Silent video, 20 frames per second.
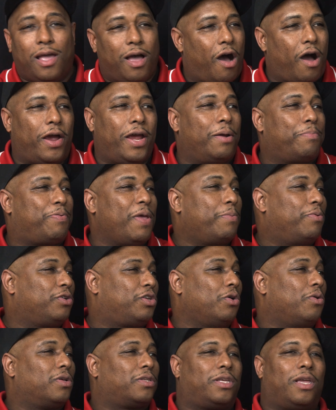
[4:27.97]
All you people
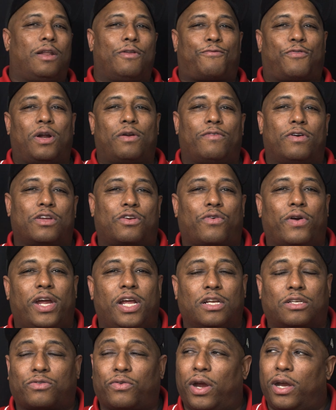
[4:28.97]
do is get in front of a
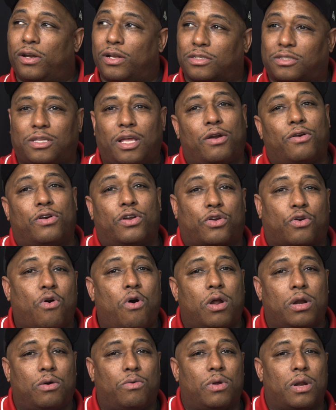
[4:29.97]
green screen or stand on the
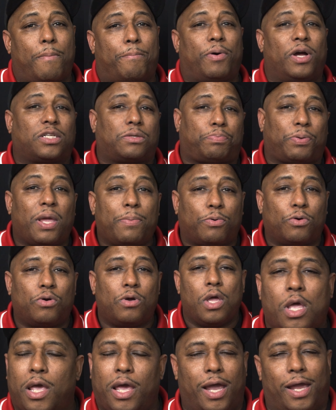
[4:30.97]
corner with a bunch of people,
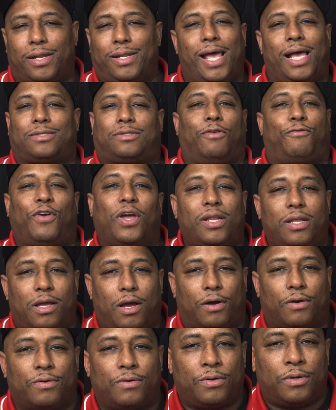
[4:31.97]
and that's the
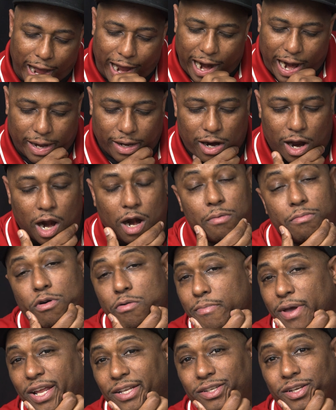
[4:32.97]
video. All right,
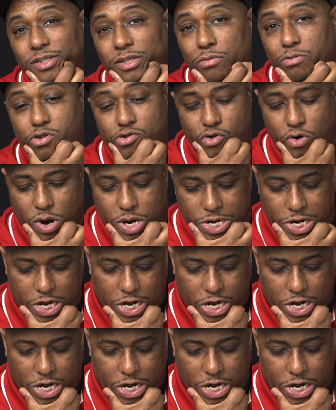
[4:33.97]
honorable mentions. I'm going